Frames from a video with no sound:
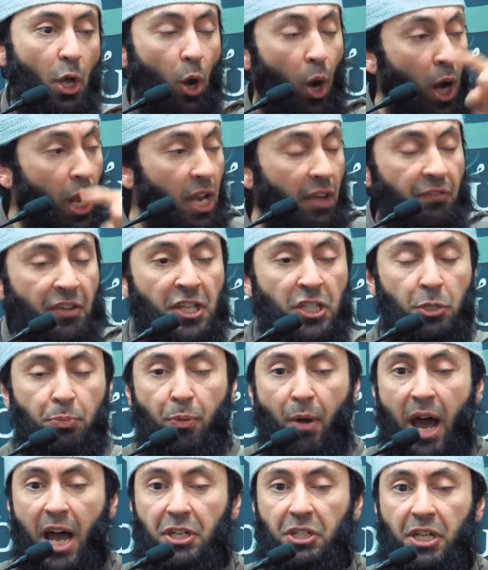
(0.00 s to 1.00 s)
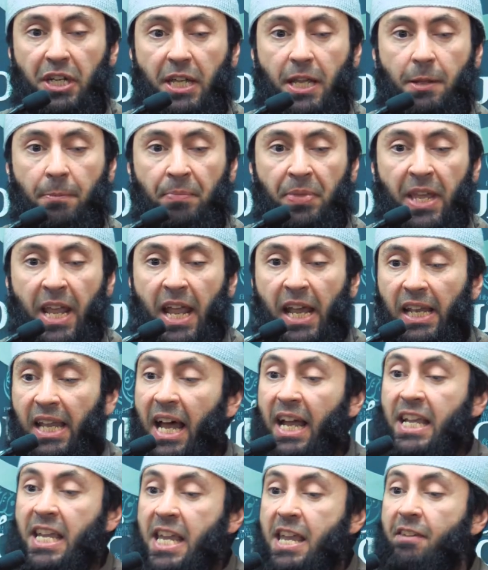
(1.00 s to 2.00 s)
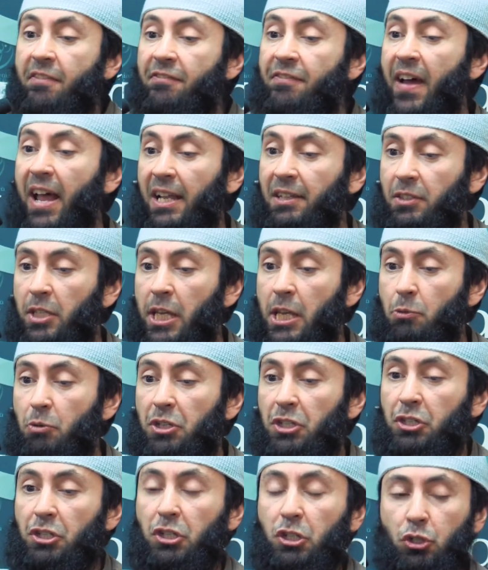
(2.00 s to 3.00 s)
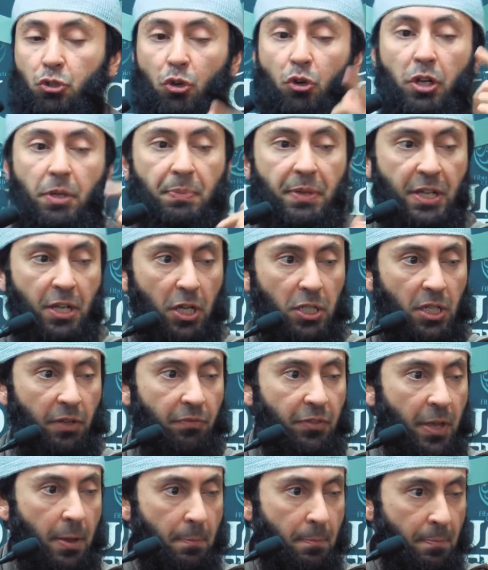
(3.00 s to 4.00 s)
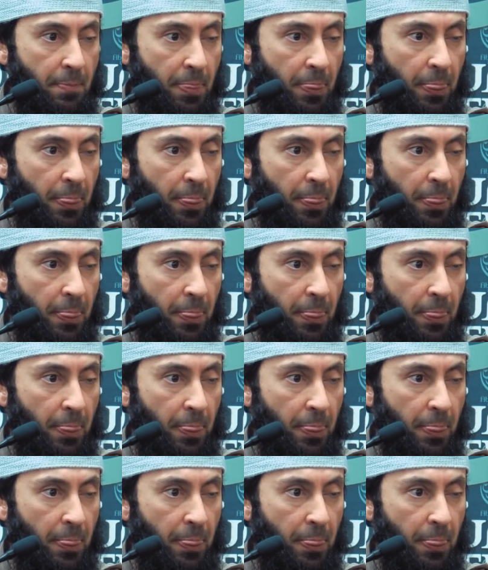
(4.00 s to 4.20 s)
all of his progeny like he felt he was destroyed because of them.